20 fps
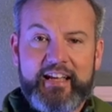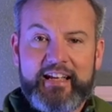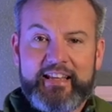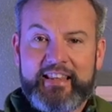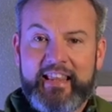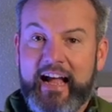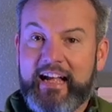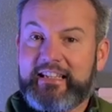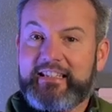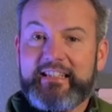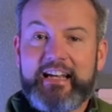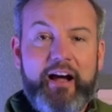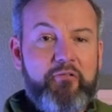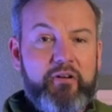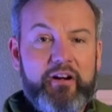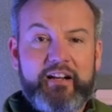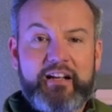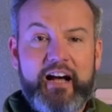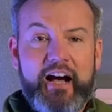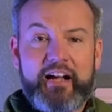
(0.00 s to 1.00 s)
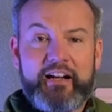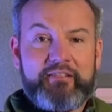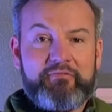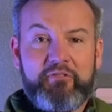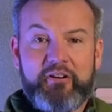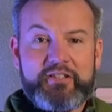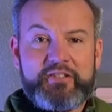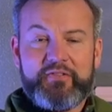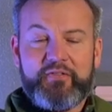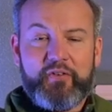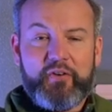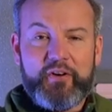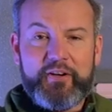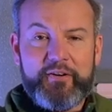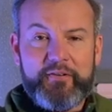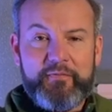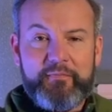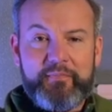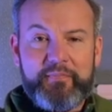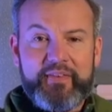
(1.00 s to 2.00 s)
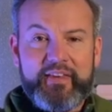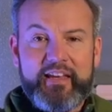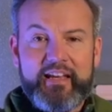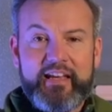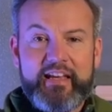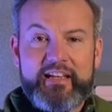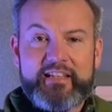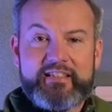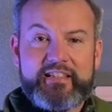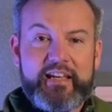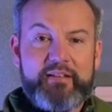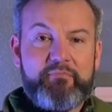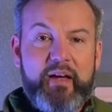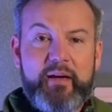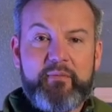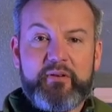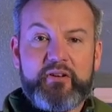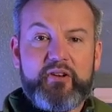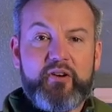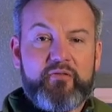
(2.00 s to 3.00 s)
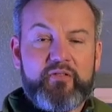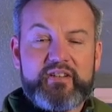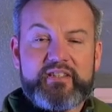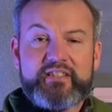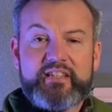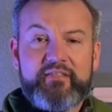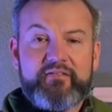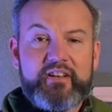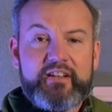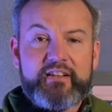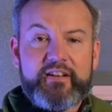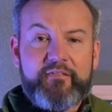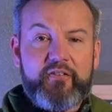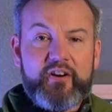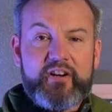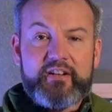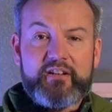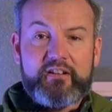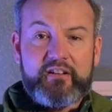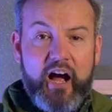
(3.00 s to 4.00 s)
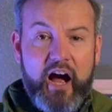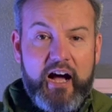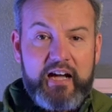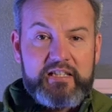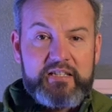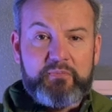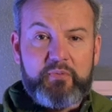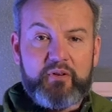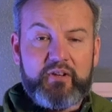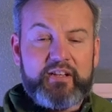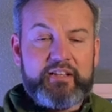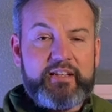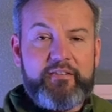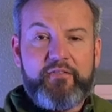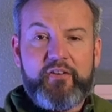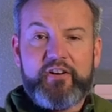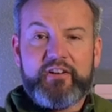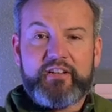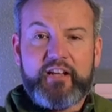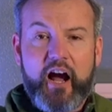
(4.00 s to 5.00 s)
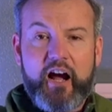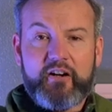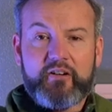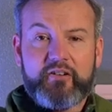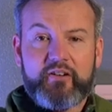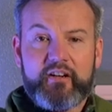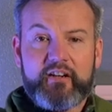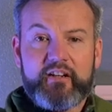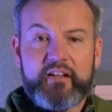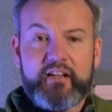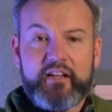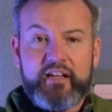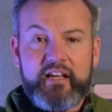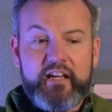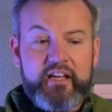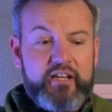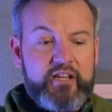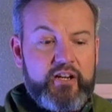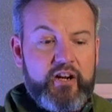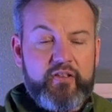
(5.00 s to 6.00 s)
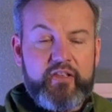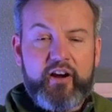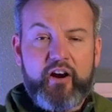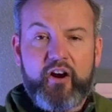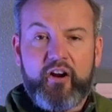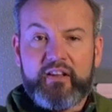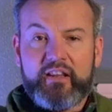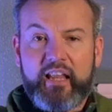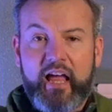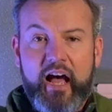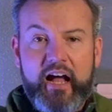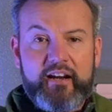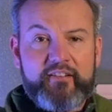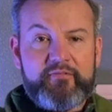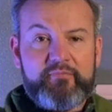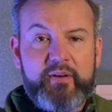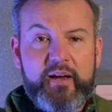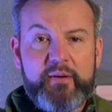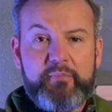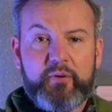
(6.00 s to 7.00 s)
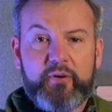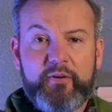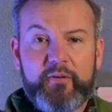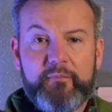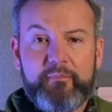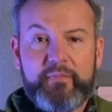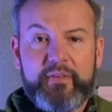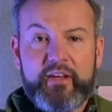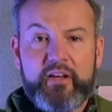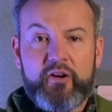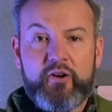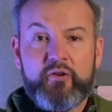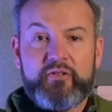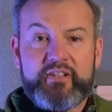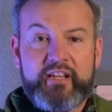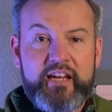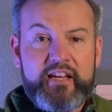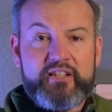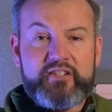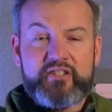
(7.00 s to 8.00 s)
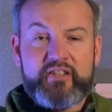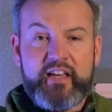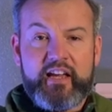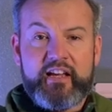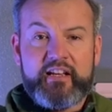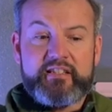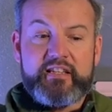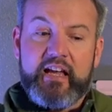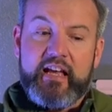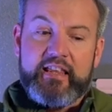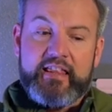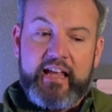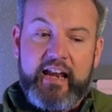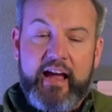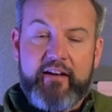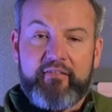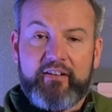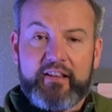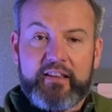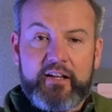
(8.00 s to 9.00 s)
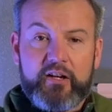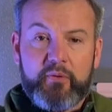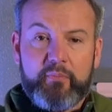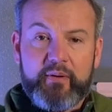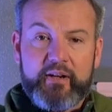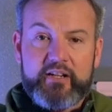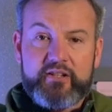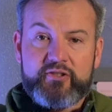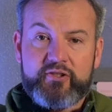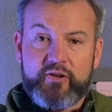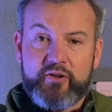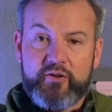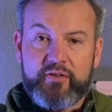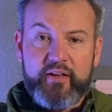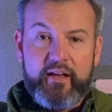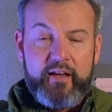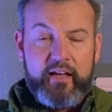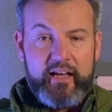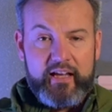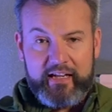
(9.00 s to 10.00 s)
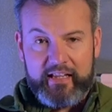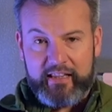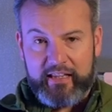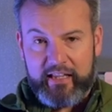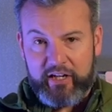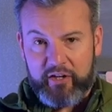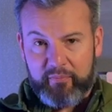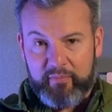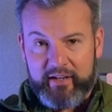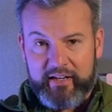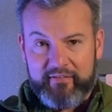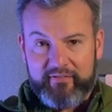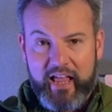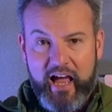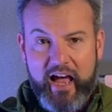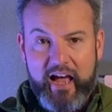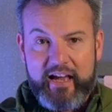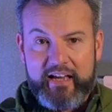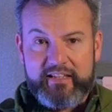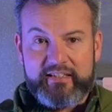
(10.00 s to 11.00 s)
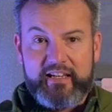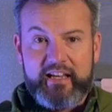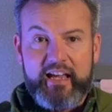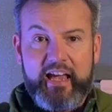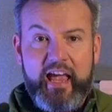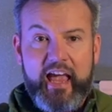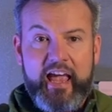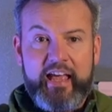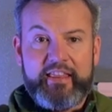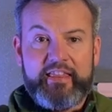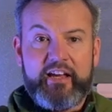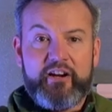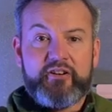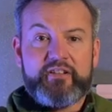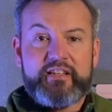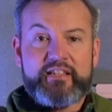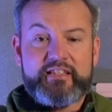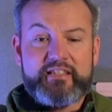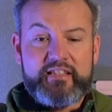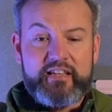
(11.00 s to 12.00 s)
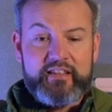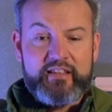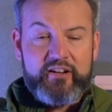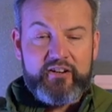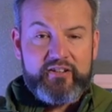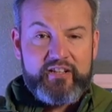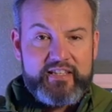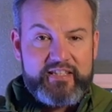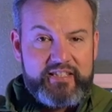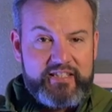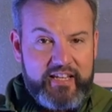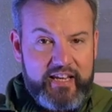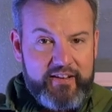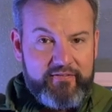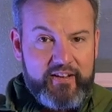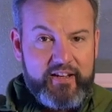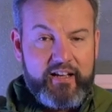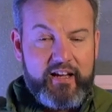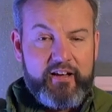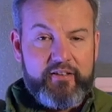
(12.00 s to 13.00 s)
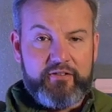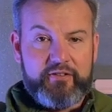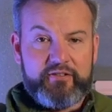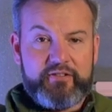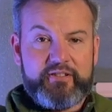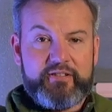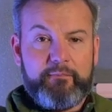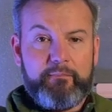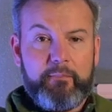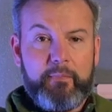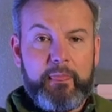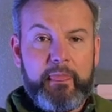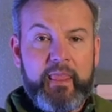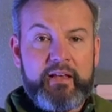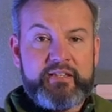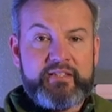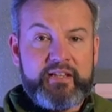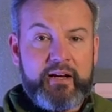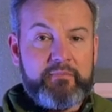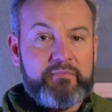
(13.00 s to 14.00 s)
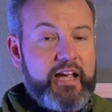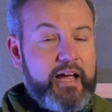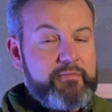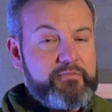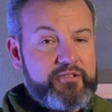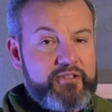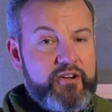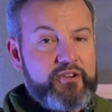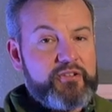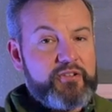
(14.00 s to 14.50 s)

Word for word: That's not what God wants for you. He said, maybe you've received a different gospel, a different doctrine. You know, there are a lot of people who teach things that have a little bit of truth and a little bit of lies, and they're, de- they're deceiving others. Sometimes they're